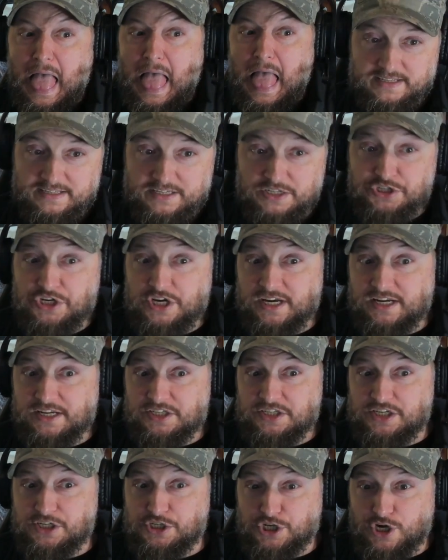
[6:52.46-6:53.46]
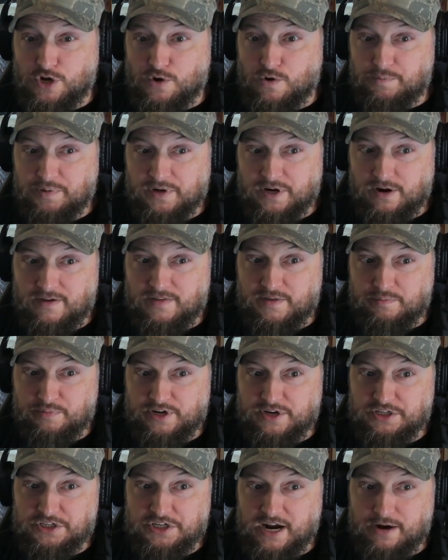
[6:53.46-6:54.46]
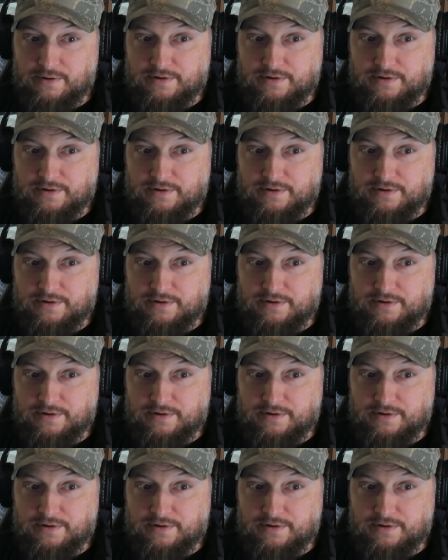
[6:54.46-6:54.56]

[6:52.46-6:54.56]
Is she gonna see Joe appear on the bridge now or